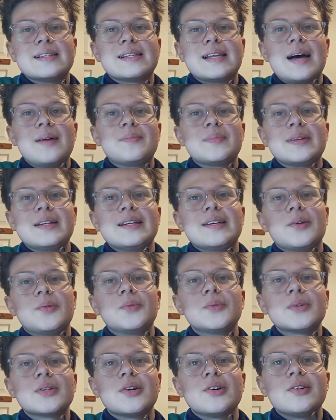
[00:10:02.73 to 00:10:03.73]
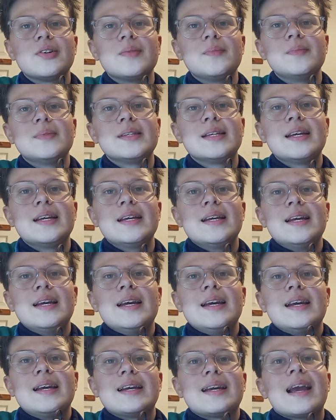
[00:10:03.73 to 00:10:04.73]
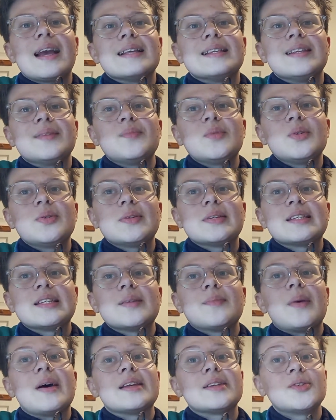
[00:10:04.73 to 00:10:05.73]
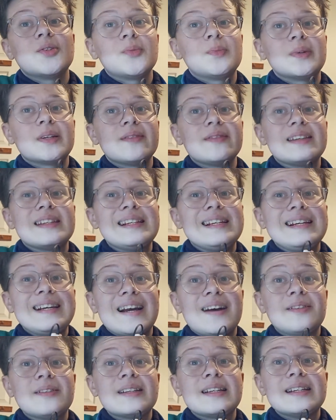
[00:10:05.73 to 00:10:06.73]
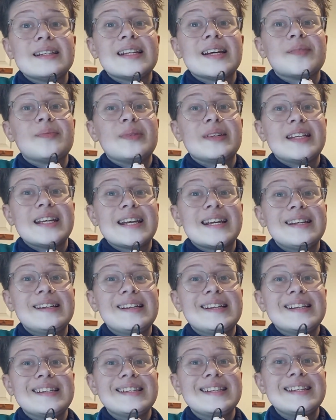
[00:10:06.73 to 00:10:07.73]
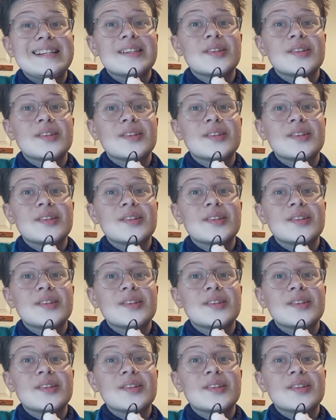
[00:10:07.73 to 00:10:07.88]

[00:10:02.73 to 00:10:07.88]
happening at all times in case the immune system has not previously encountered a particular disease